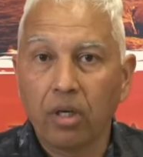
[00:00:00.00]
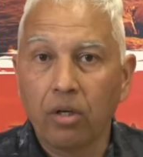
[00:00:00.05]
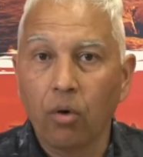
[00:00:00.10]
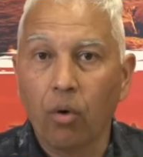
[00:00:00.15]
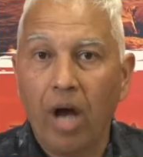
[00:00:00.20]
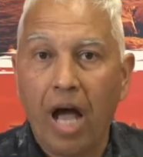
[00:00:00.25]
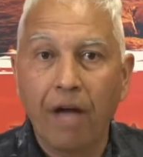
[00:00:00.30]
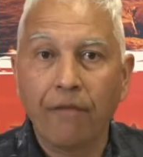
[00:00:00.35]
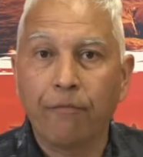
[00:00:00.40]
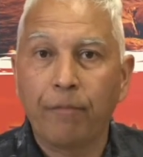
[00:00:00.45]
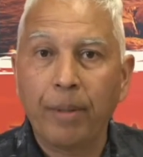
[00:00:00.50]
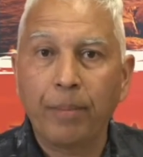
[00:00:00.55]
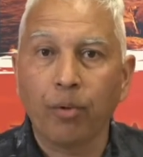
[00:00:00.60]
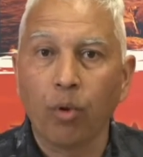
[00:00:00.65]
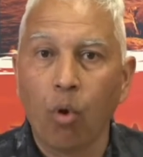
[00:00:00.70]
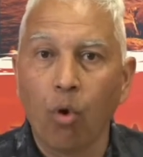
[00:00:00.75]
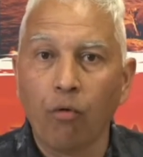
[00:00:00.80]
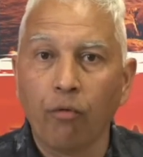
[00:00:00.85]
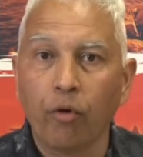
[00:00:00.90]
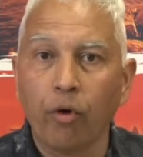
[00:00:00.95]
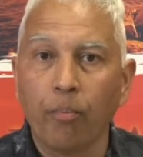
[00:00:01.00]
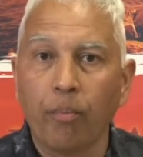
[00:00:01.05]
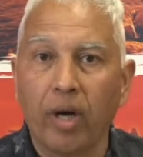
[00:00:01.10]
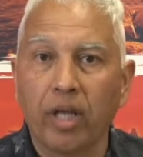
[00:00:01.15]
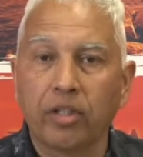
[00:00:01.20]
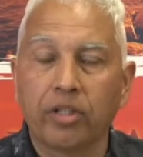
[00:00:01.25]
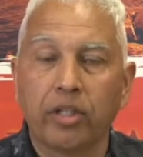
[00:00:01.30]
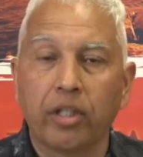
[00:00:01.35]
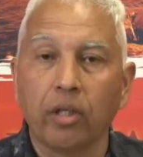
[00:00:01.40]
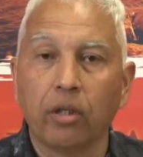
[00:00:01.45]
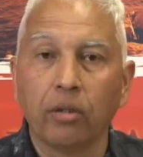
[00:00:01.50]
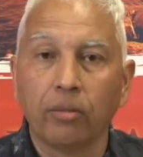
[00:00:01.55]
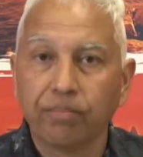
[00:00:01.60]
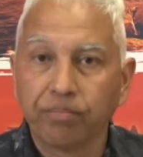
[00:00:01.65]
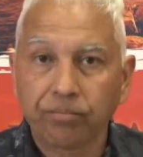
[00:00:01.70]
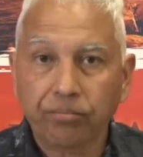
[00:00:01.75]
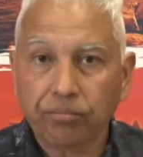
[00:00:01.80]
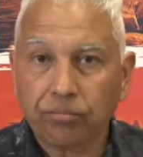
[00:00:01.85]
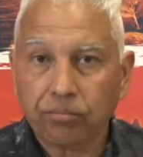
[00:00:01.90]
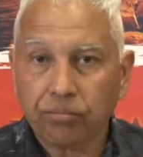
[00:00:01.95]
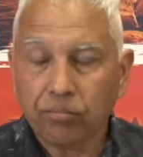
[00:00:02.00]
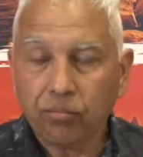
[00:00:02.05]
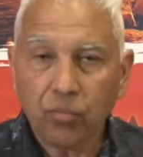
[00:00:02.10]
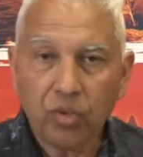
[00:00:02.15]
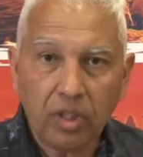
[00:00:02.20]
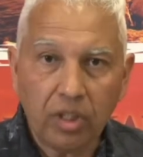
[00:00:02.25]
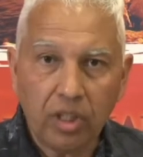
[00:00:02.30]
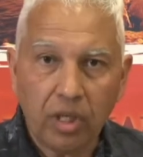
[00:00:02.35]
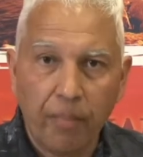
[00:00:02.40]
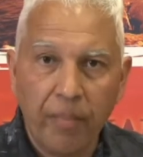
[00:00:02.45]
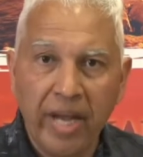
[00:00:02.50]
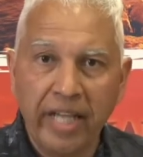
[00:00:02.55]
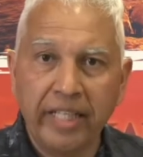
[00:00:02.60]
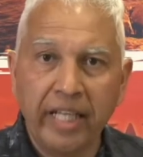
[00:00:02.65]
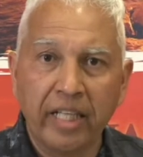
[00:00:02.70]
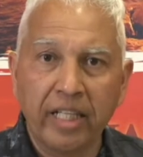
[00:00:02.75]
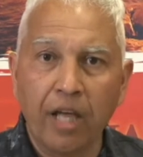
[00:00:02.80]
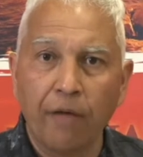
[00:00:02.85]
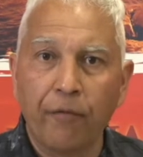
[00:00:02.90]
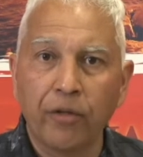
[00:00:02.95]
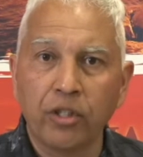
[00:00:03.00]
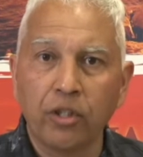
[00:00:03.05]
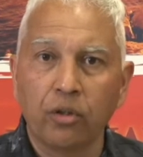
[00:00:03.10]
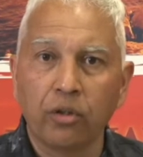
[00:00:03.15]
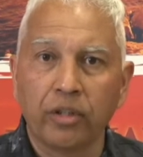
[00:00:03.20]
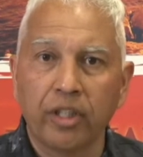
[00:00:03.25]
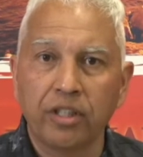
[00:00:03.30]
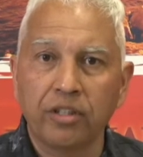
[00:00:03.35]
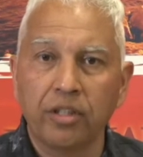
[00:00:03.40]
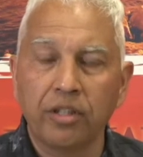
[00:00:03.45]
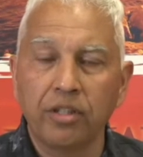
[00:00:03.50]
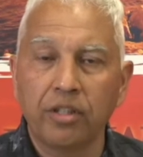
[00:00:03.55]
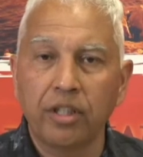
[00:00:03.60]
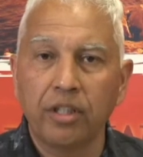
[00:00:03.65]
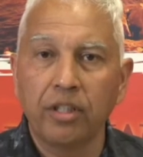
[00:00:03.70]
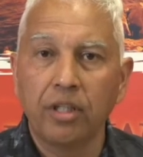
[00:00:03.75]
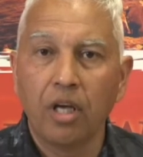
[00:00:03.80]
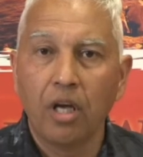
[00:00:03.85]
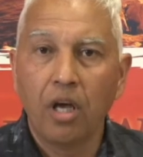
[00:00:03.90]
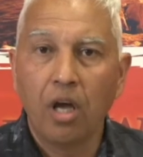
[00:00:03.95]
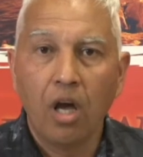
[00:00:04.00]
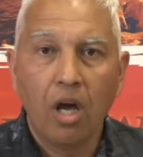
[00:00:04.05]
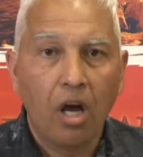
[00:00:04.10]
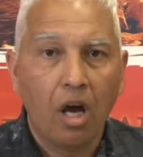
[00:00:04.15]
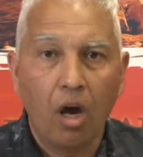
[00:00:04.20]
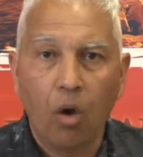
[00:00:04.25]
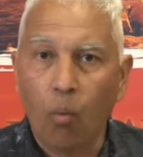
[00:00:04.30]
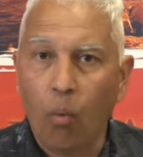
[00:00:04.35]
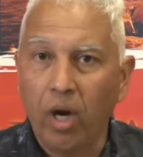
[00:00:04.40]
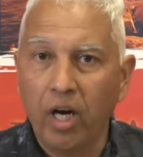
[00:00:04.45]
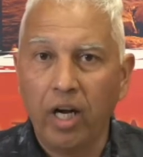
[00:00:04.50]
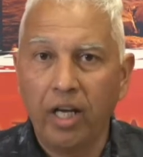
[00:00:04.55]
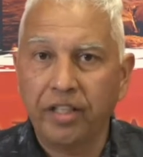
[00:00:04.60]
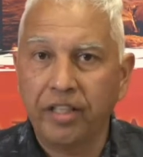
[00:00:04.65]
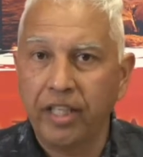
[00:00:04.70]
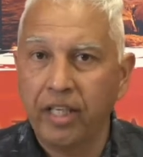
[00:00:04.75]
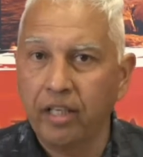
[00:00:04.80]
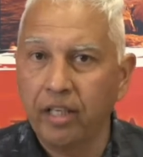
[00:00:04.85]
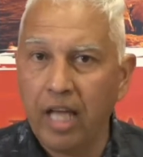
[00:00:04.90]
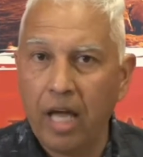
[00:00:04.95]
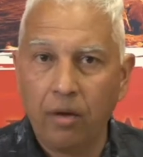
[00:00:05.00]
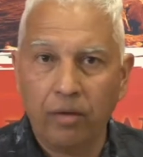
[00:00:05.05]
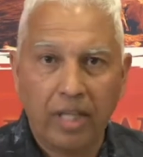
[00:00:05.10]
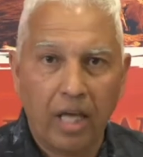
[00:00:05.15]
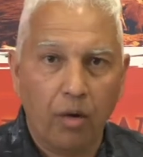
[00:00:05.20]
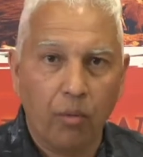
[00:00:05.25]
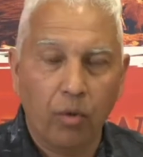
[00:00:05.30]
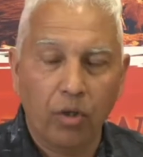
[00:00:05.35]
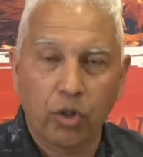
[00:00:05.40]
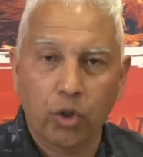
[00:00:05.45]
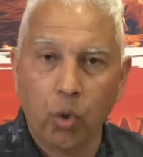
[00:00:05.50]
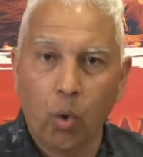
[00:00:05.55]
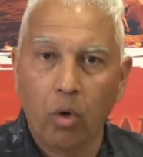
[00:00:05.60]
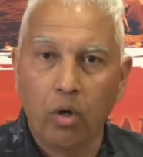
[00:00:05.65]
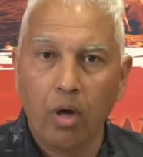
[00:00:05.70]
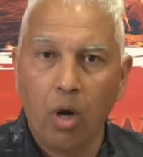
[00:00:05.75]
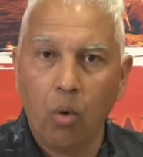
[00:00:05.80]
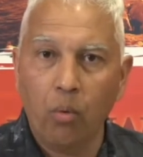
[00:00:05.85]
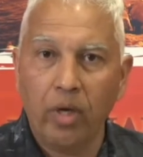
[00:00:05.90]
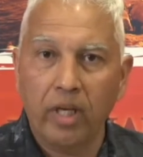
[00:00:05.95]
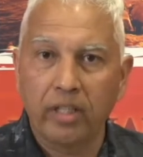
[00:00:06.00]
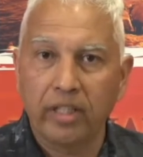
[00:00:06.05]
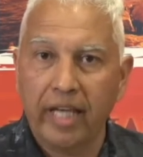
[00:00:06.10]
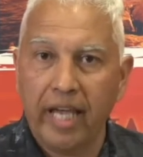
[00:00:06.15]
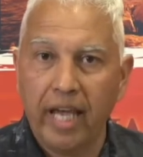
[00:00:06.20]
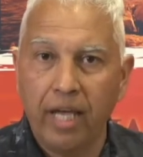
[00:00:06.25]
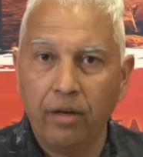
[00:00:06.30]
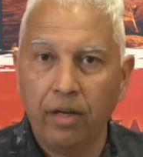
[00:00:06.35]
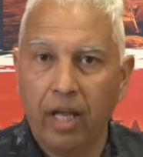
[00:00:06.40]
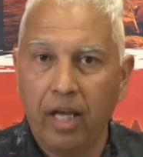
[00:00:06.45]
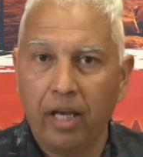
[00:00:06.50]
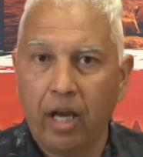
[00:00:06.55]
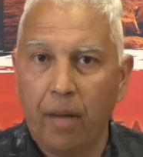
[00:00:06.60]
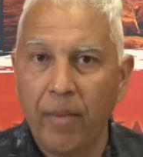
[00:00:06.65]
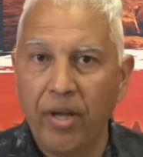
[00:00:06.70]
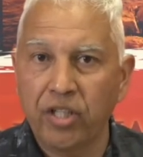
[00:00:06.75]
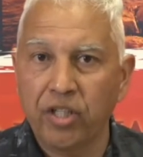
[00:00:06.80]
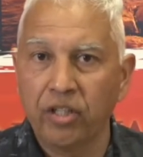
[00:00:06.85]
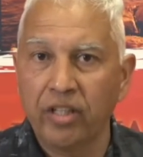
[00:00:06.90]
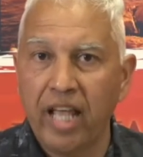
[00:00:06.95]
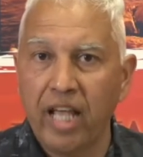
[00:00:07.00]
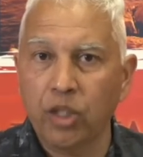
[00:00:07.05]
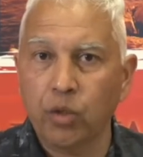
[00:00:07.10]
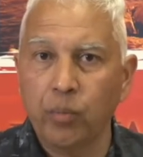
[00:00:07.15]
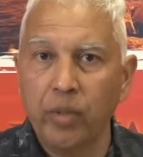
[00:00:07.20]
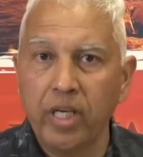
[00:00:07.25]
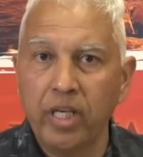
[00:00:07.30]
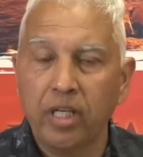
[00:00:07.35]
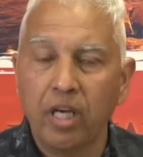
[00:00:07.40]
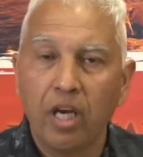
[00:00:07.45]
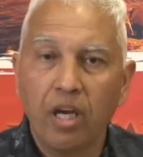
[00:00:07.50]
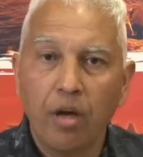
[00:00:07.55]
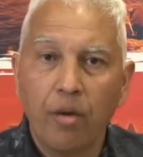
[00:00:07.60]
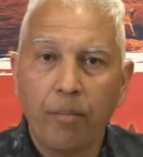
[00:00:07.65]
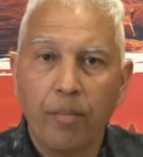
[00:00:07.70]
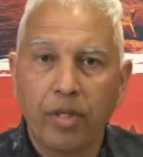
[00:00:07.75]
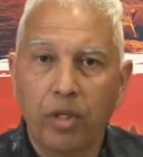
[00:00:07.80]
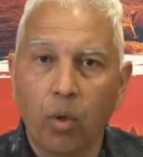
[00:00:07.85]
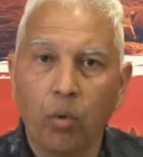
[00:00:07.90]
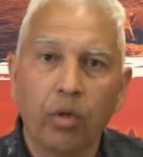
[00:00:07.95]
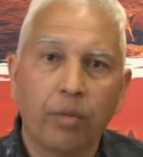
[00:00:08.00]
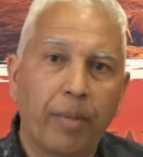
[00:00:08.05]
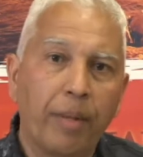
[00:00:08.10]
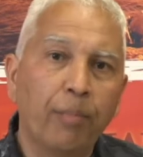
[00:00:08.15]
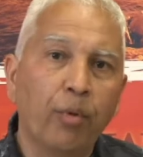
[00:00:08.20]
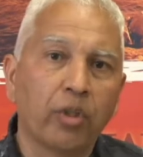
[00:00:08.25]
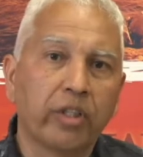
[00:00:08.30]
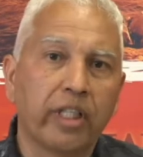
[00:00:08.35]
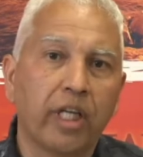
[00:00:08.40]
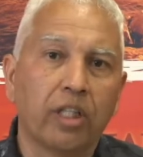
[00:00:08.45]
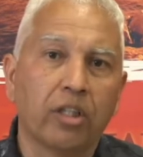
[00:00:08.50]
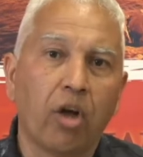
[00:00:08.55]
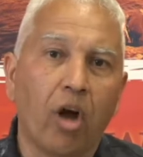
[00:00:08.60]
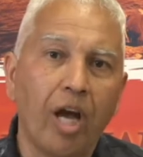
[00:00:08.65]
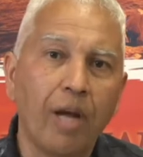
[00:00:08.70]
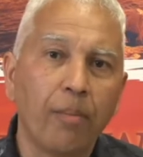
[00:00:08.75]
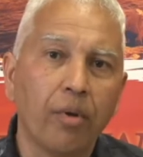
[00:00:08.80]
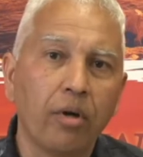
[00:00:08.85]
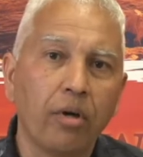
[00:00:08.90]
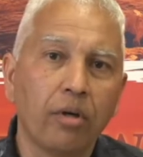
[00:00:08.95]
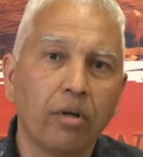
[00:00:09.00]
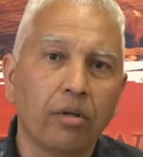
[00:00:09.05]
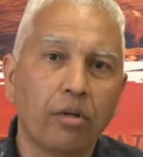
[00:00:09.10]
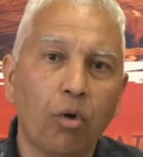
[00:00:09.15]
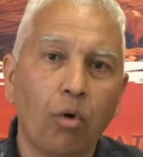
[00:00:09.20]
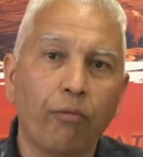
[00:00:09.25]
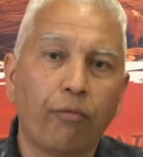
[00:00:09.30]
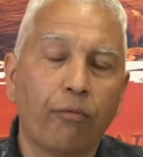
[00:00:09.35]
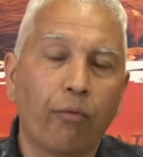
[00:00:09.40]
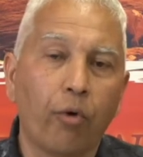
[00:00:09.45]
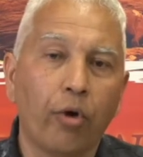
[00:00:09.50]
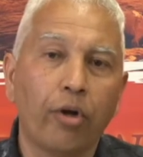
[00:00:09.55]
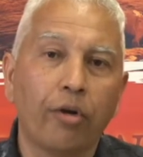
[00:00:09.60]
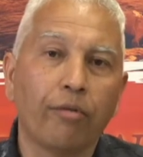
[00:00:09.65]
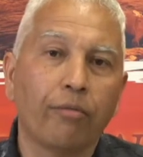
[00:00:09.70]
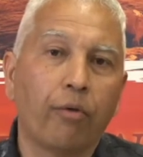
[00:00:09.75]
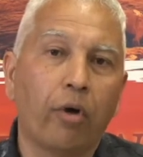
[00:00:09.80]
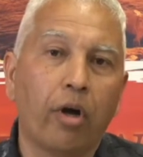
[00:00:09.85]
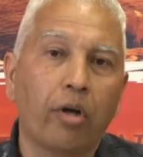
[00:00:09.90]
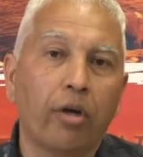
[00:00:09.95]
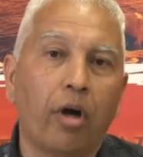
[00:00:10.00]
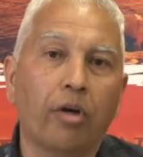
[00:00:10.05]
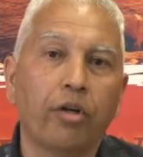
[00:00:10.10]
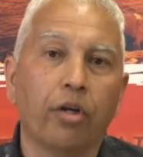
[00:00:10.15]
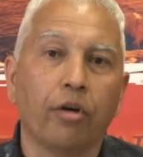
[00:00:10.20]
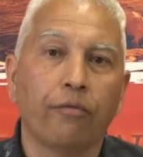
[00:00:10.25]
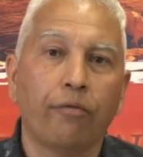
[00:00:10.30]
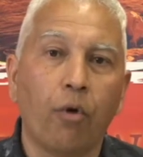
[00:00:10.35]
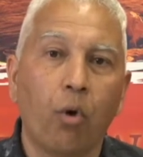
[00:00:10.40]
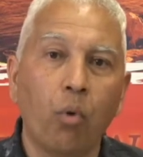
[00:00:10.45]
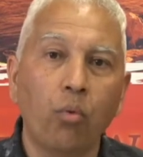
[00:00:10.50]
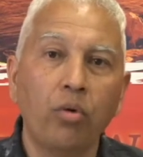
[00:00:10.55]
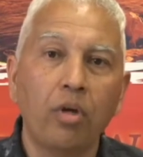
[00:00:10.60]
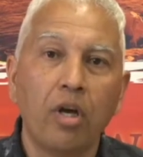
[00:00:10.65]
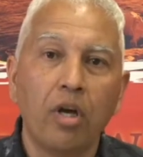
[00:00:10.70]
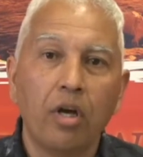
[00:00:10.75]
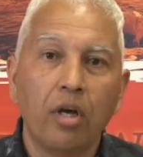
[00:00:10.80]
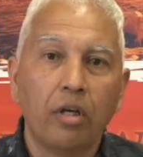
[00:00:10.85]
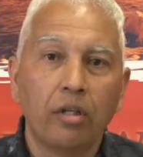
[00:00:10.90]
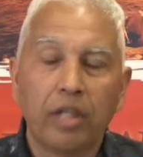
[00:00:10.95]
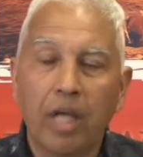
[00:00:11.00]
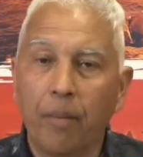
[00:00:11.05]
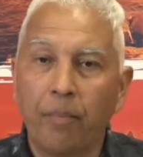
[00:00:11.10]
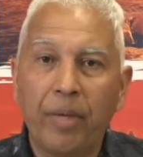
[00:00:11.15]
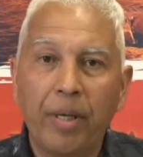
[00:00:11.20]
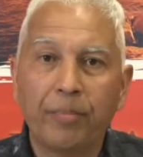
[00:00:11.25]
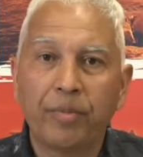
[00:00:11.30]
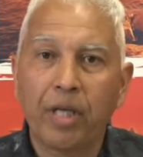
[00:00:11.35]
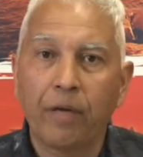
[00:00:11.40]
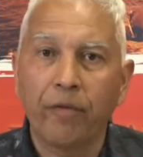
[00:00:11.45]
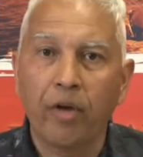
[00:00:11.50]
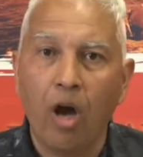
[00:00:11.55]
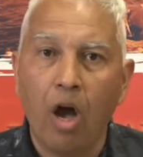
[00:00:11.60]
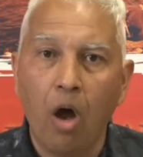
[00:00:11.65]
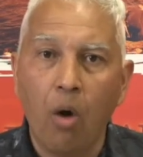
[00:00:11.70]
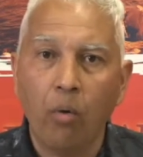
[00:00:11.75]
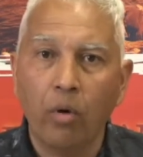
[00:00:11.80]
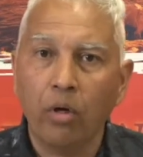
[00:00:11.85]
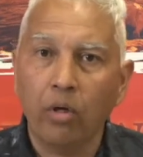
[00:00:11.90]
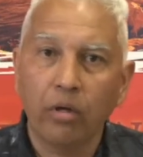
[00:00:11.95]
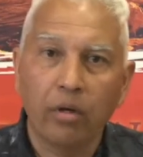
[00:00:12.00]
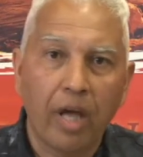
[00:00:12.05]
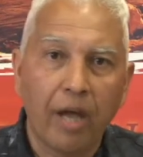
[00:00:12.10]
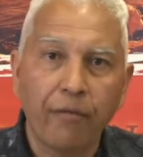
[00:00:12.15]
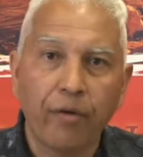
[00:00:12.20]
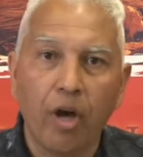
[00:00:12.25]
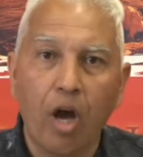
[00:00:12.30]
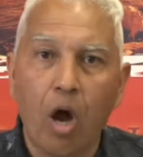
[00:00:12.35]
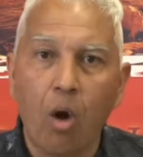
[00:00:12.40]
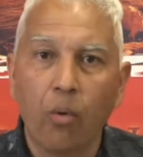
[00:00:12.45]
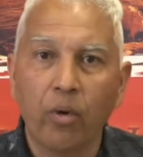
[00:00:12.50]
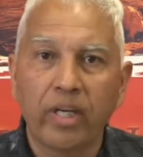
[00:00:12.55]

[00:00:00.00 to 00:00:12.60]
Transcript: have people over, but still maintain that physical distancing. One idea that was thrown out is, again, like I mentioned last week, people set a timer on your phone that beeps every hour